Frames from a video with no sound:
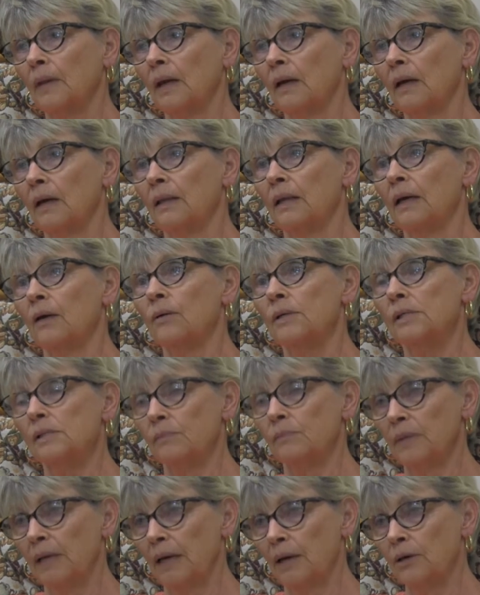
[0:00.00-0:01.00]
and there were
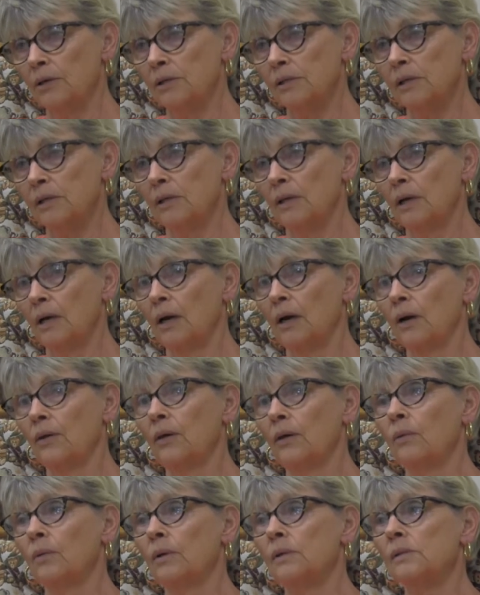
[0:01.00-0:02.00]
some letters in there.
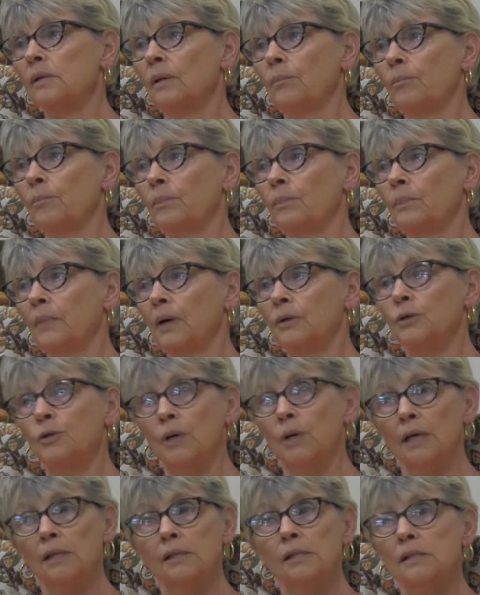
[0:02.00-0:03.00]
There was a
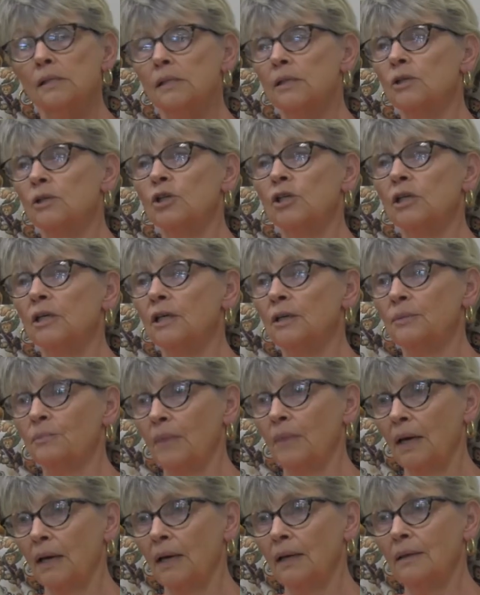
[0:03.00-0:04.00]
dress that she had
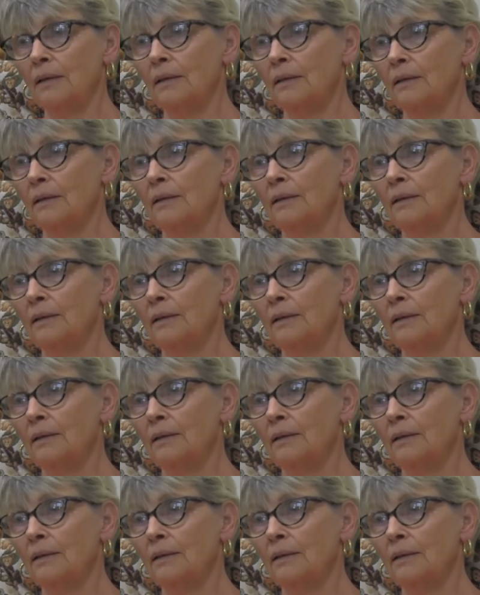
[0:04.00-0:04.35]
made,